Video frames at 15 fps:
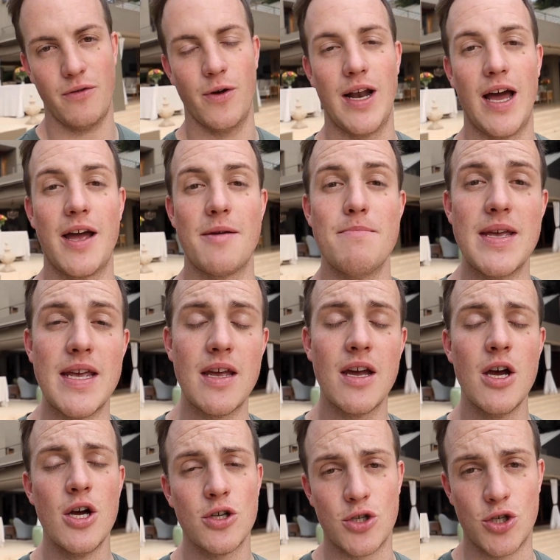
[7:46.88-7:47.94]
for allowing me
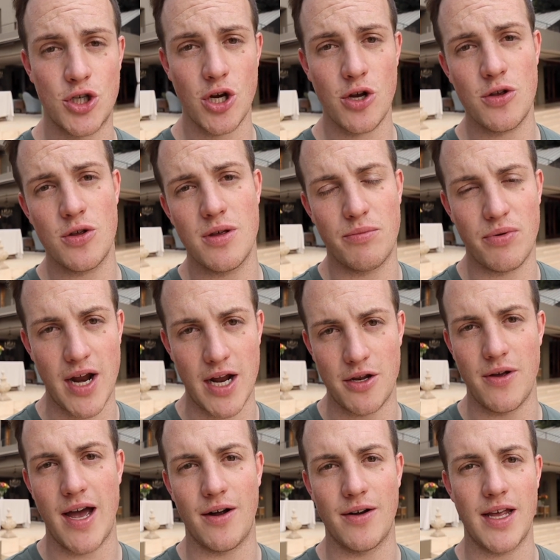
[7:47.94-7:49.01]
to show you the brand
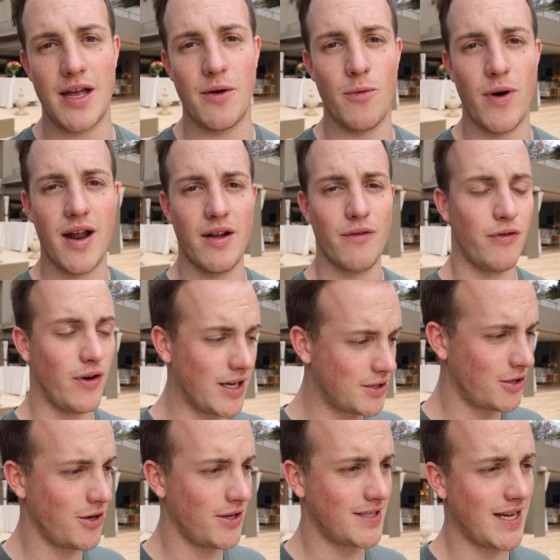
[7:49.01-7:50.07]
new Audi A1 and for us
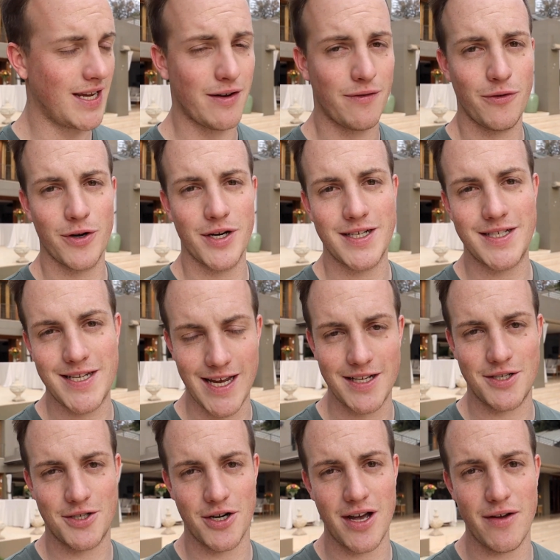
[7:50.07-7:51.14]
to go and take it for a
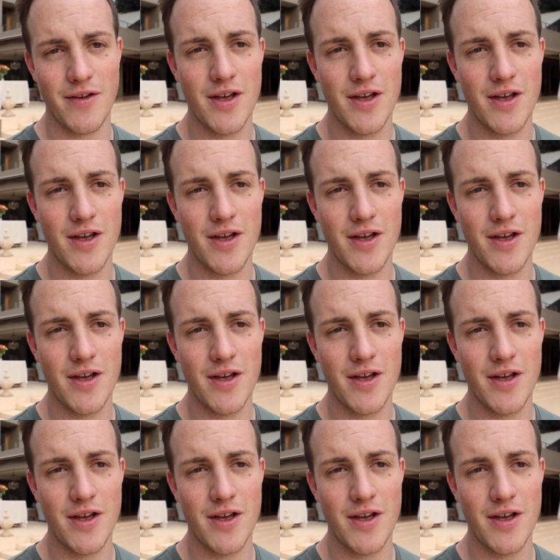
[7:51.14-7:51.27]
test drive.